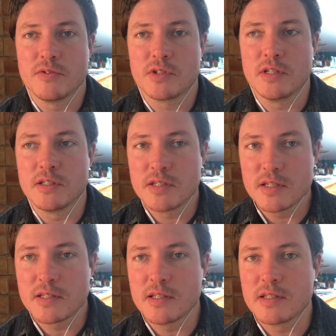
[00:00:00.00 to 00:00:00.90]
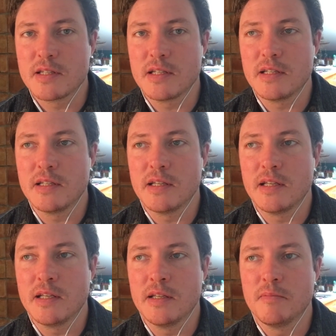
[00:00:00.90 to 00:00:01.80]
there's consistency
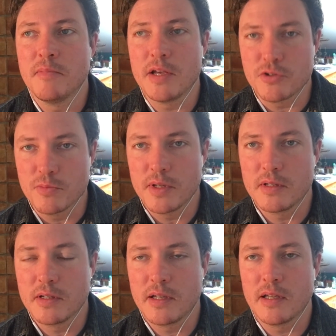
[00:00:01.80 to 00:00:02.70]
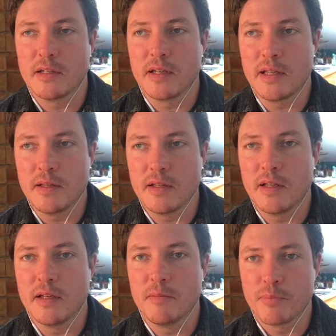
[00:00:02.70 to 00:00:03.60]
in measurement and
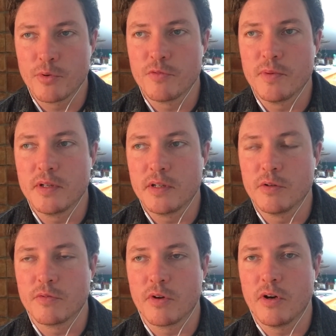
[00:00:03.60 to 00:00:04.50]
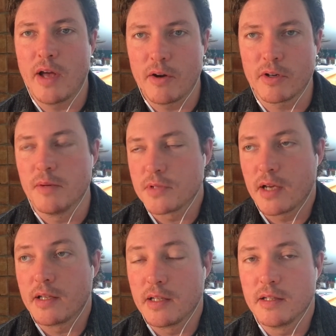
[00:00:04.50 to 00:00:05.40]
in improvement in overall outcomes,
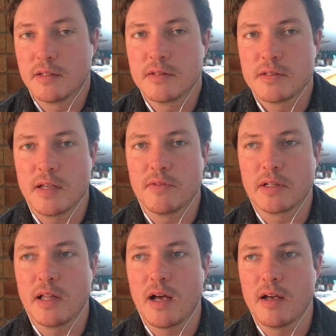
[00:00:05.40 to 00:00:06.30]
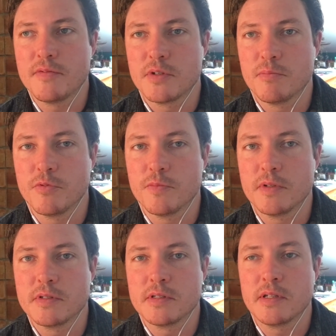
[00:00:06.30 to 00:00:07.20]
i.e. saving lives and
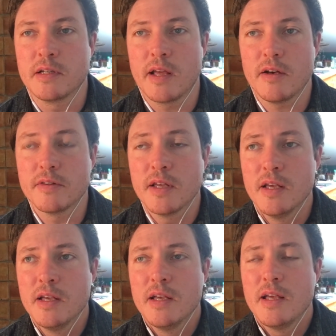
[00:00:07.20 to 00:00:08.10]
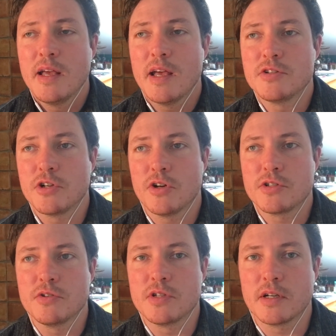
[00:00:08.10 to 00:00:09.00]
improvement in health. And she
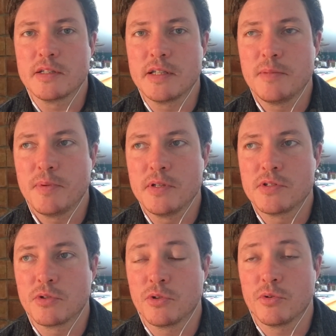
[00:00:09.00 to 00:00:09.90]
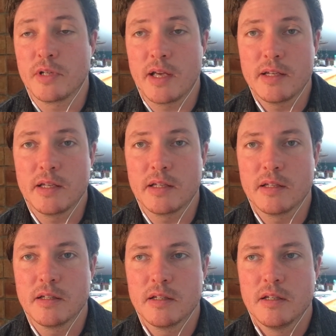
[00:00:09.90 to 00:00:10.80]
also dug deep into creating